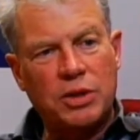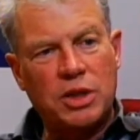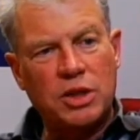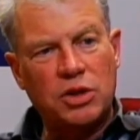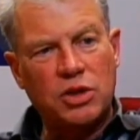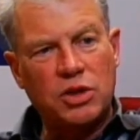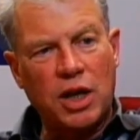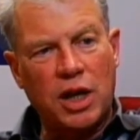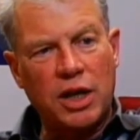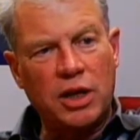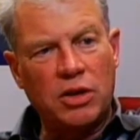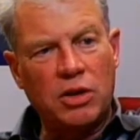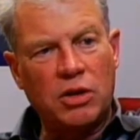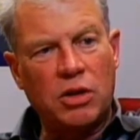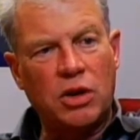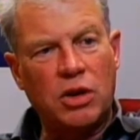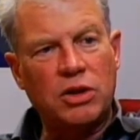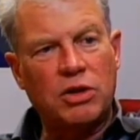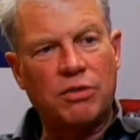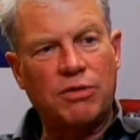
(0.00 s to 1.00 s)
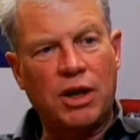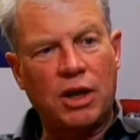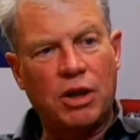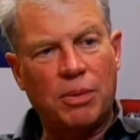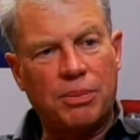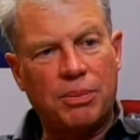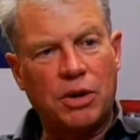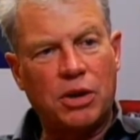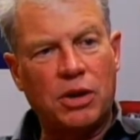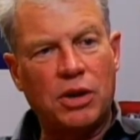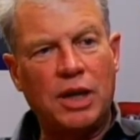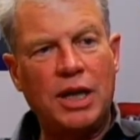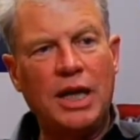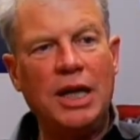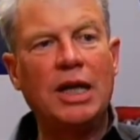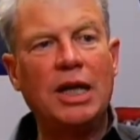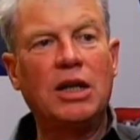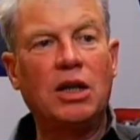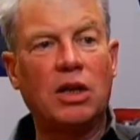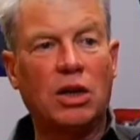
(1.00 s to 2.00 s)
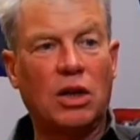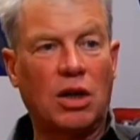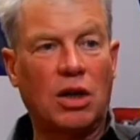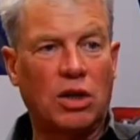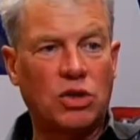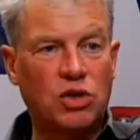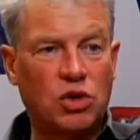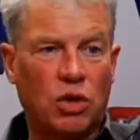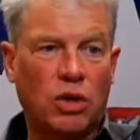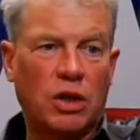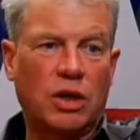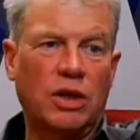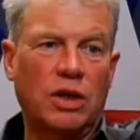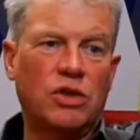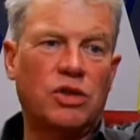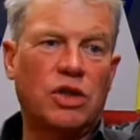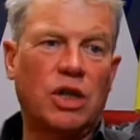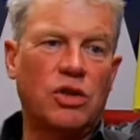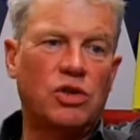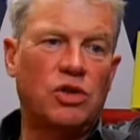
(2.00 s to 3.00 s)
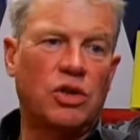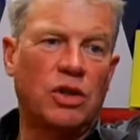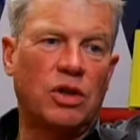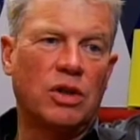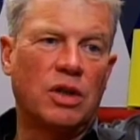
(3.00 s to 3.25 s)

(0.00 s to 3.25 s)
designer or developer in a large organization?